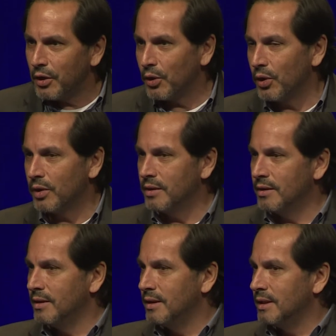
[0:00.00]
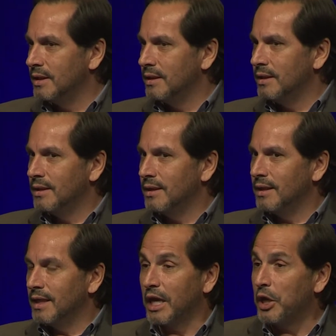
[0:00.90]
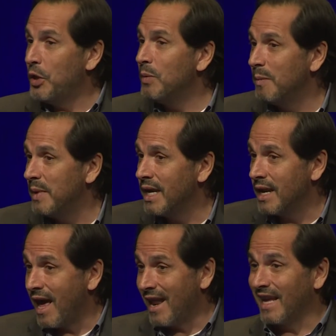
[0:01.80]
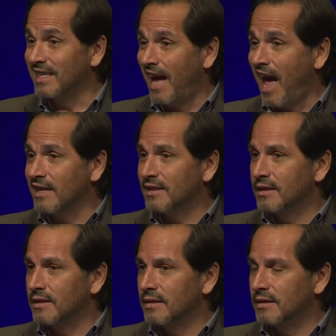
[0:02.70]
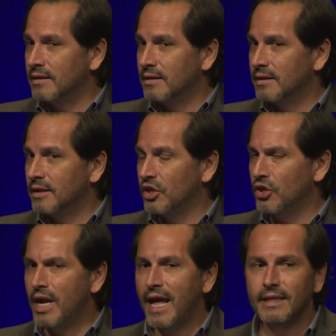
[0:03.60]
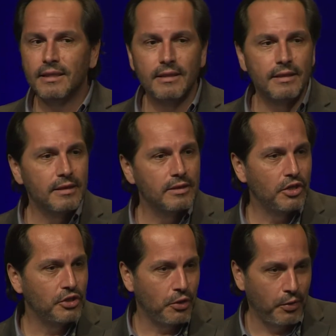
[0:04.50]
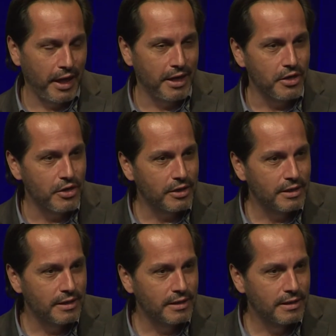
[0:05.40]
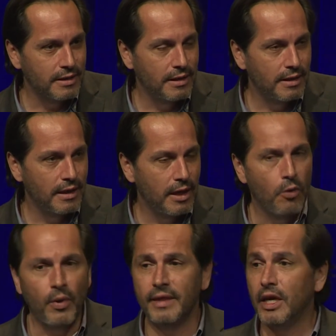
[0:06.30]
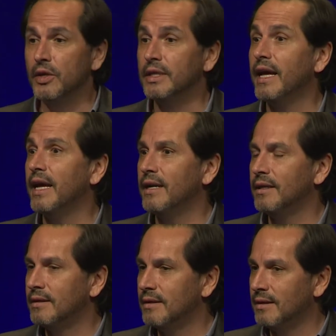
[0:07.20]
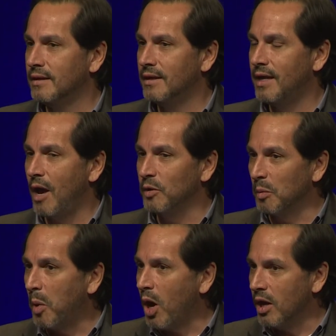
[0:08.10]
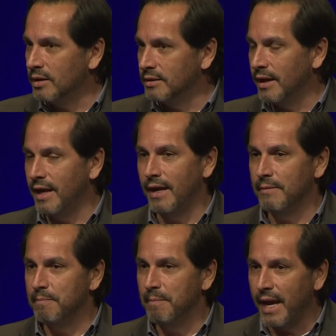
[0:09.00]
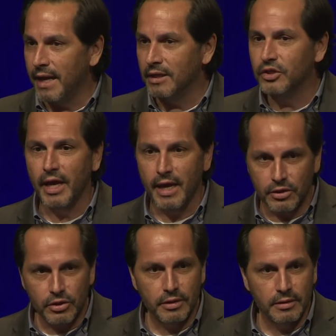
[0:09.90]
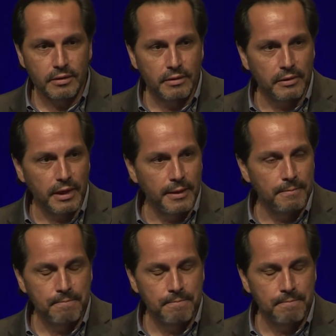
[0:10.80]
her like a human being and not like a task. You're not such a great nurse. Right there and then, I was appalled and I made a change, right?